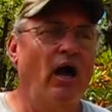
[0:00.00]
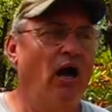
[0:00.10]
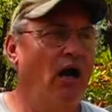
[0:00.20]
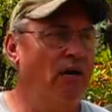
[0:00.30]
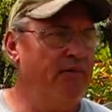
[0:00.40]

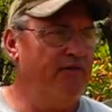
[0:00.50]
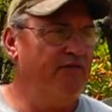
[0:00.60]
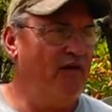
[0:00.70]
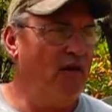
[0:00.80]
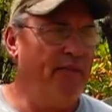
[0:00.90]
hobby
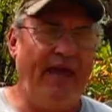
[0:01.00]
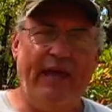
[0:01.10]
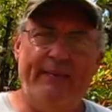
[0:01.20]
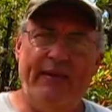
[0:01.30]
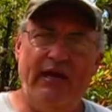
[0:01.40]
farm
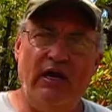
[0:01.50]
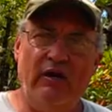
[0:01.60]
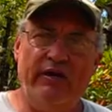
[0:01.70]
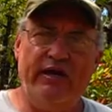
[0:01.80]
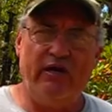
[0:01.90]

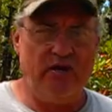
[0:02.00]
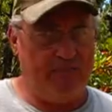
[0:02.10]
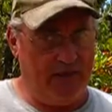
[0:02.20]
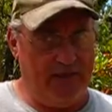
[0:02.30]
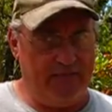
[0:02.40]
apiary here
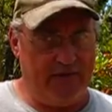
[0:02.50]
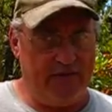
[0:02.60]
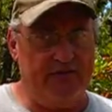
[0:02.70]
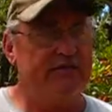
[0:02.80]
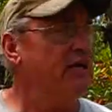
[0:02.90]
at Pine
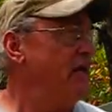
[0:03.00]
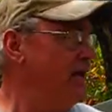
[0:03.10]
Meadows,